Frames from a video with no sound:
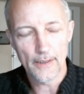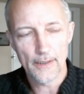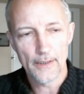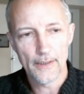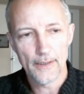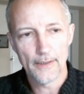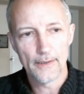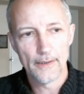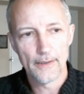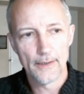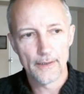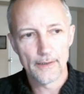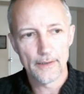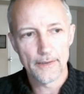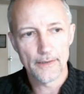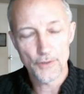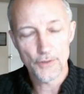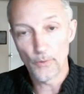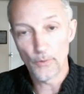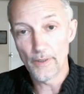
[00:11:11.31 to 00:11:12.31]
And, uh, and
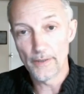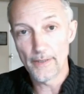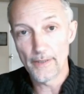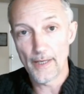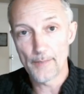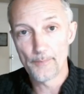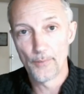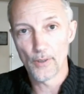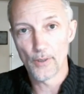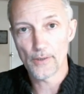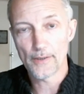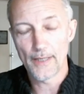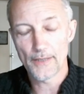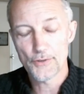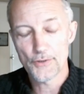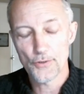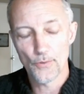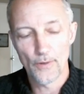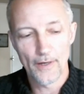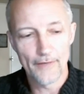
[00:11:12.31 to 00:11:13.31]
so in that book, that's
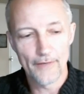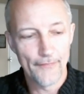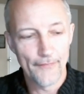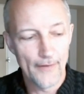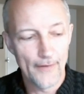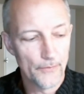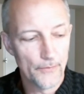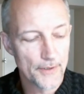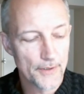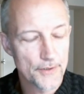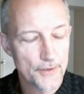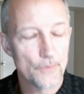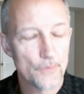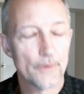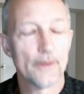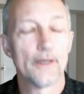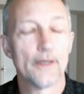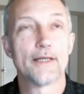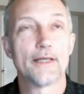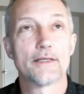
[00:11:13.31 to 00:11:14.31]
where I found this one.
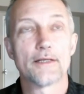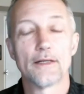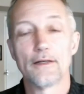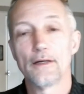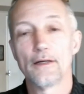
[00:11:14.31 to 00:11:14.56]
And I said,